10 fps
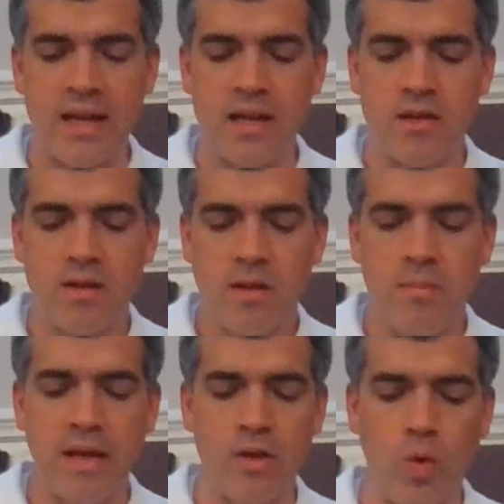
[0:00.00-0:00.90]
in it,
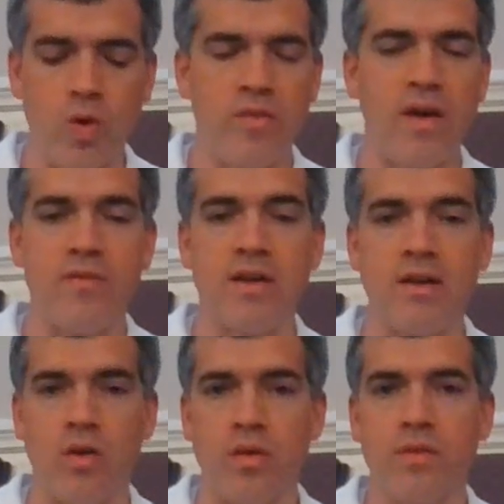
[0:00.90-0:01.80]
being Lord of heaven
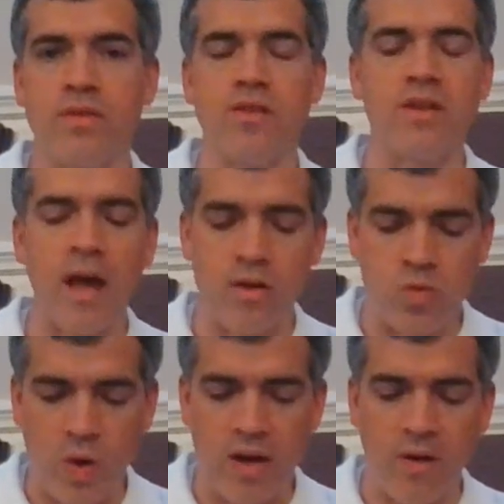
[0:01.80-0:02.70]
and earth, does not
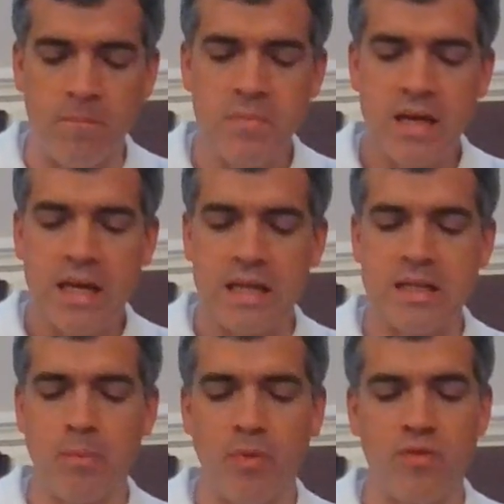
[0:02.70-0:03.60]
dwell in
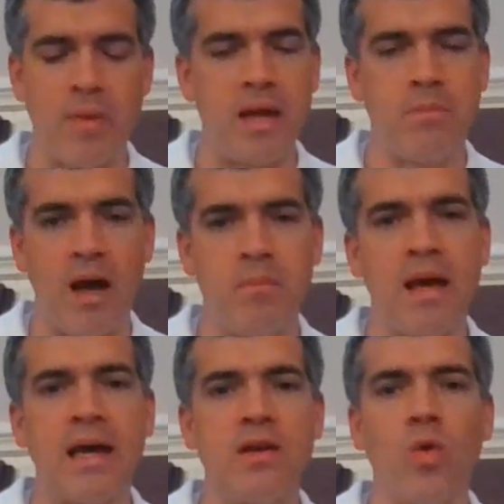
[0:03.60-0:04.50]
temples made by
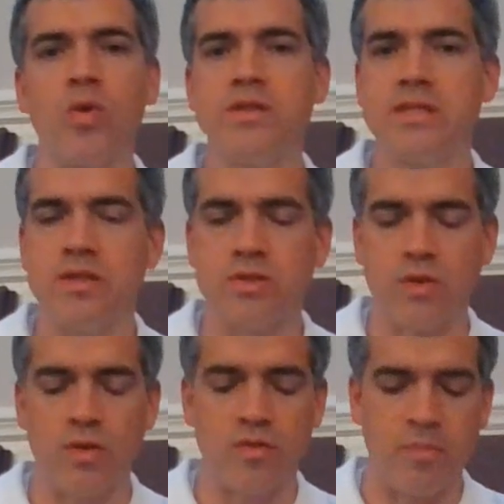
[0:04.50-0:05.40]
man, nor is he
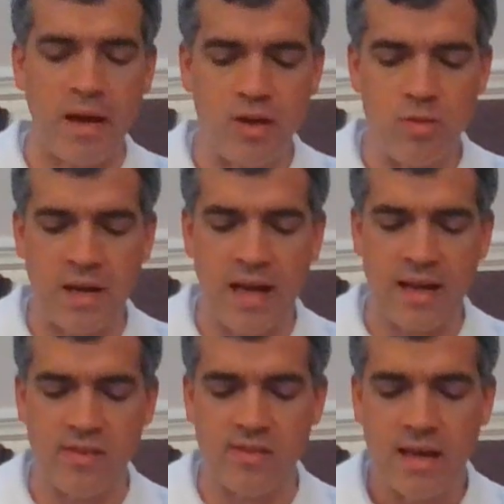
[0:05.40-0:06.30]
served by human
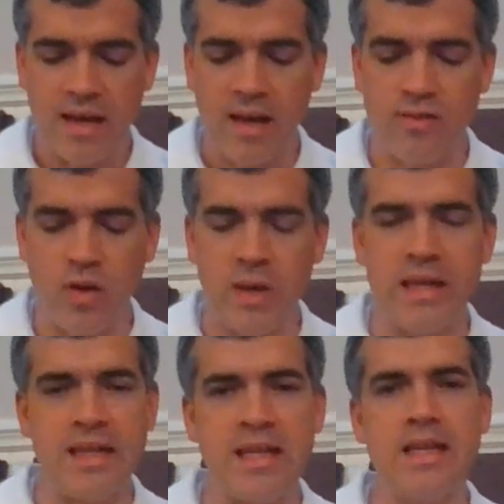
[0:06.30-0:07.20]
hands as though
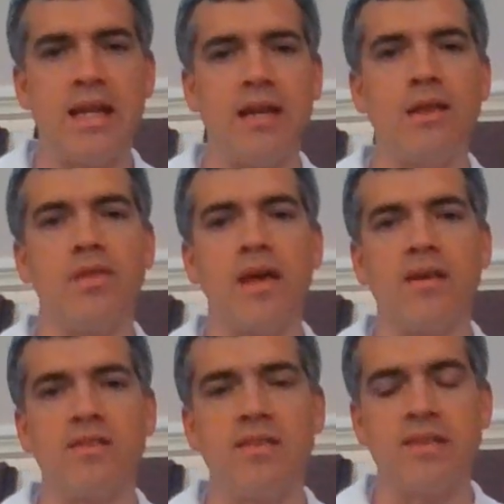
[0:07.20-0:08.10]
he needed
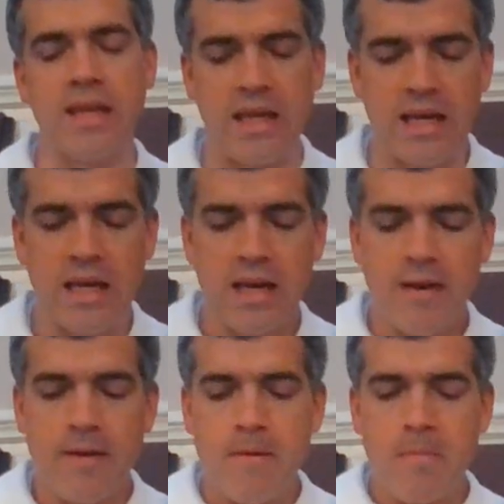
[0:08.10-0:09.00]
anything, since he
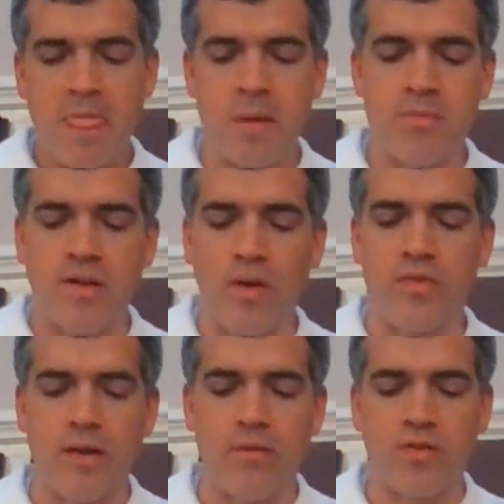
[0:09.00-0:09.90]

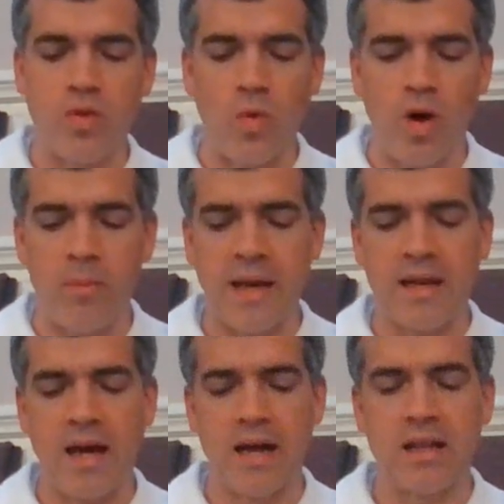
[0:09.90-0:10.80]
himself gives to all
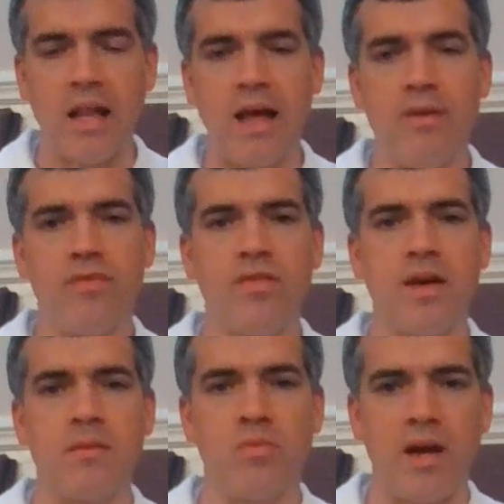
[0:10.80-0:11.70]
mankind life
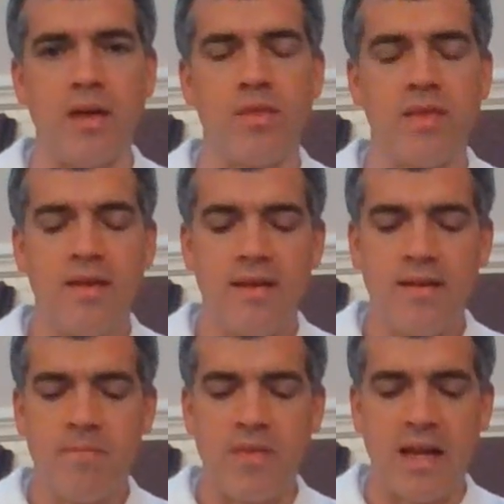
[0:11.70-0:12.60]
and breath
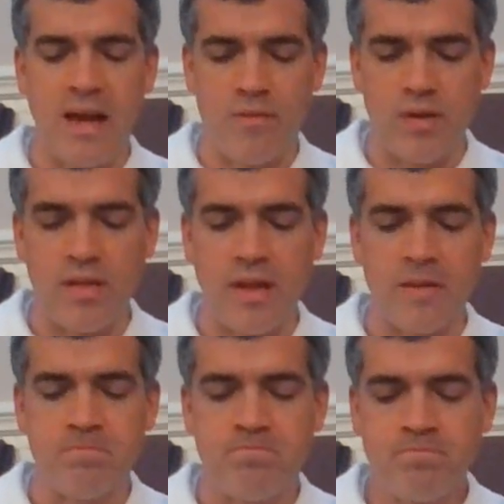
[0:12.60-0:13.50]
and everything.